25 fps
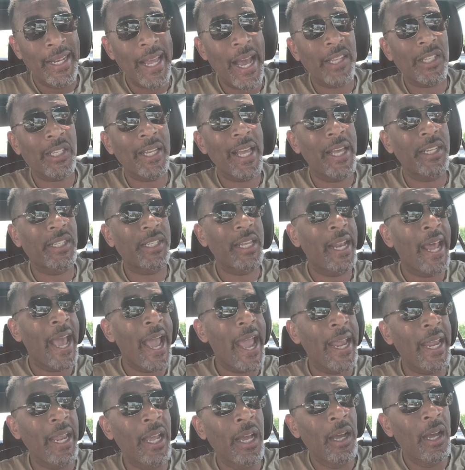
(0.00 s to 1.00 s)
That says that,
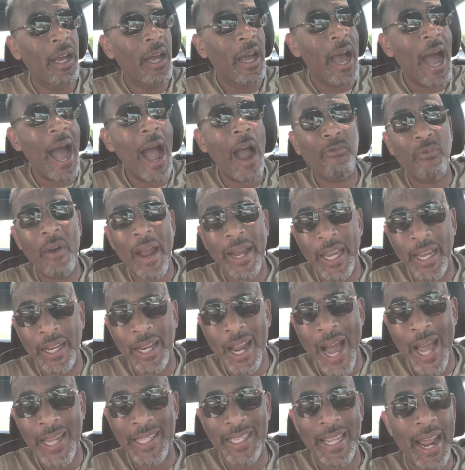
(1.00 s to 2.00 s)
hey, I
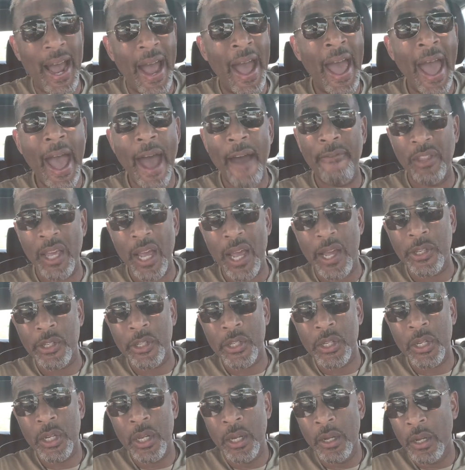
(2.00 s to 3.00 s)
recognize that I have
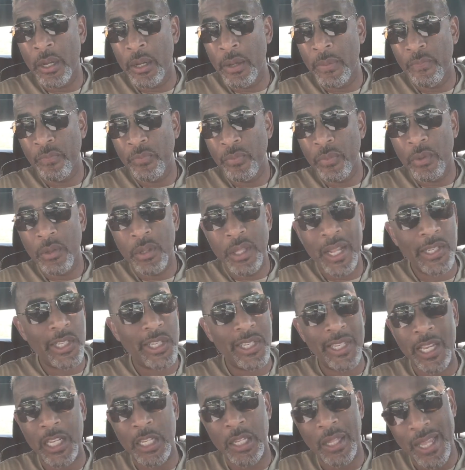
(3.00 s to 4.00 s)
this. This
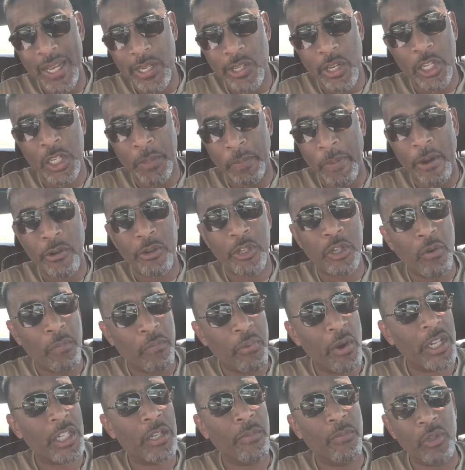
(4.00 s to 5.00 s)
is this, these are spiritual
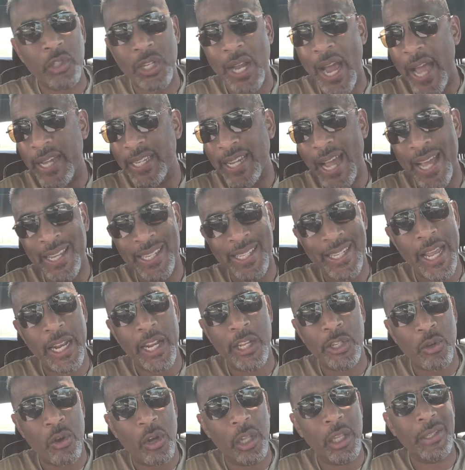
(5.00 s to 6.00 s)
principles, guys. I say
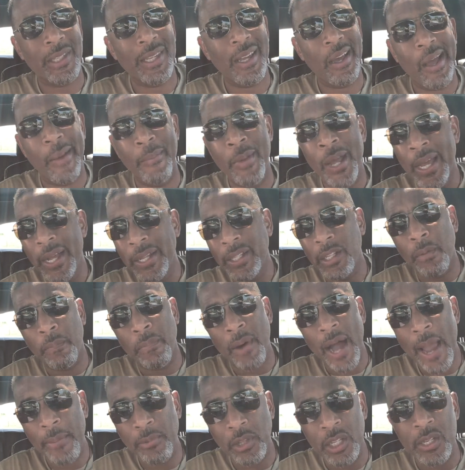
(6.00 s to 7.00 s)
this all the time. The
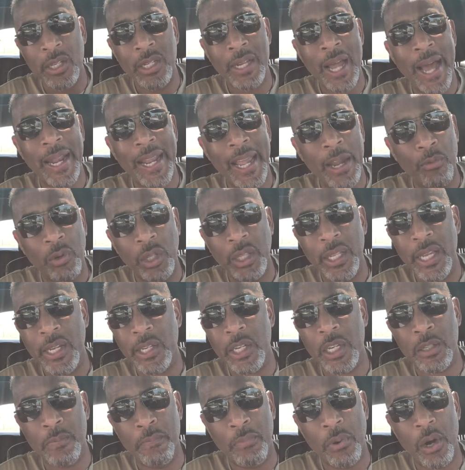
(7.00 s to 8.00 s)
Bible is not a
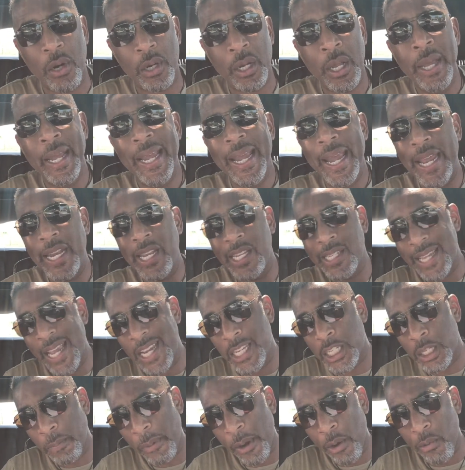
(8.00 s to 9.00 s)
religious book. It is a
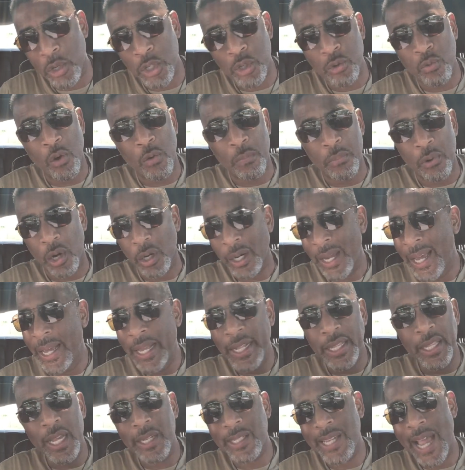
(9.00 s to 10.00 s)
spiritual book.
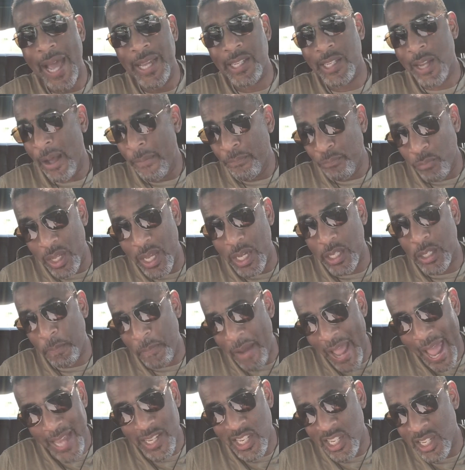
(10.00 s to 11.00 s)
This has this
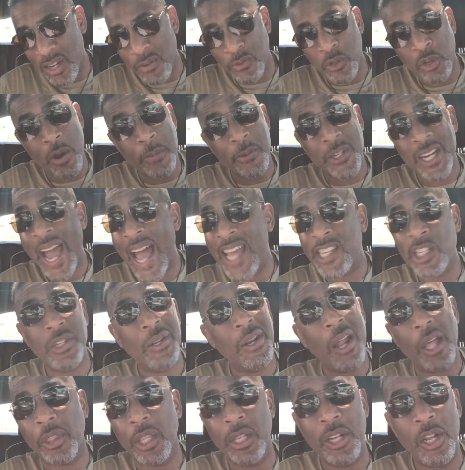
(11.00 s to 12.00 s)
passage of scripture has
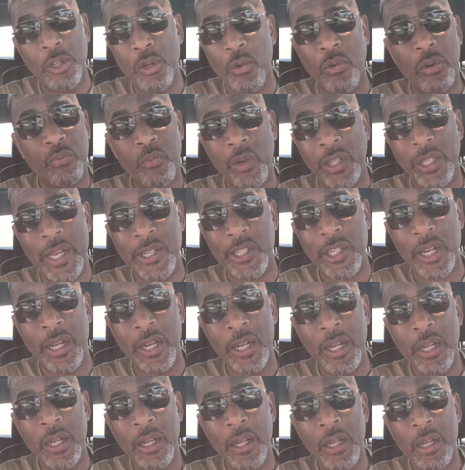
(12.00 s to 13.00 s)
nothing to do with religion.
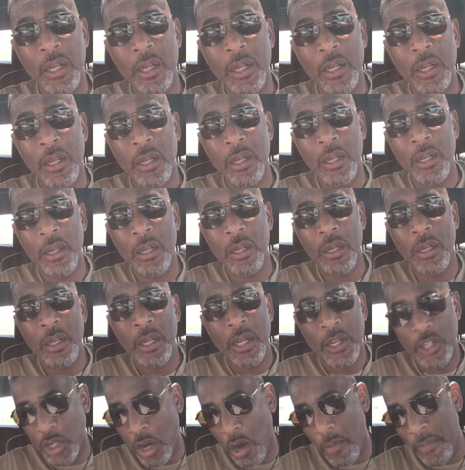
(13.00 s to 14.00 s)

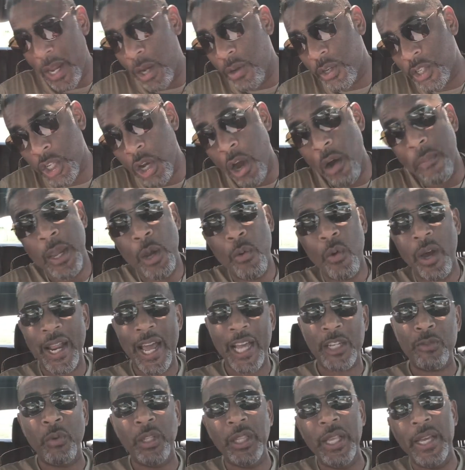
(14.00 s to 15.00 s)
Show me show me where
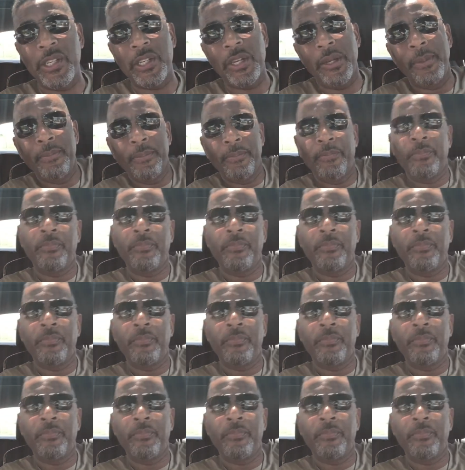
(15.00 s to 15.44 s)
that's religion.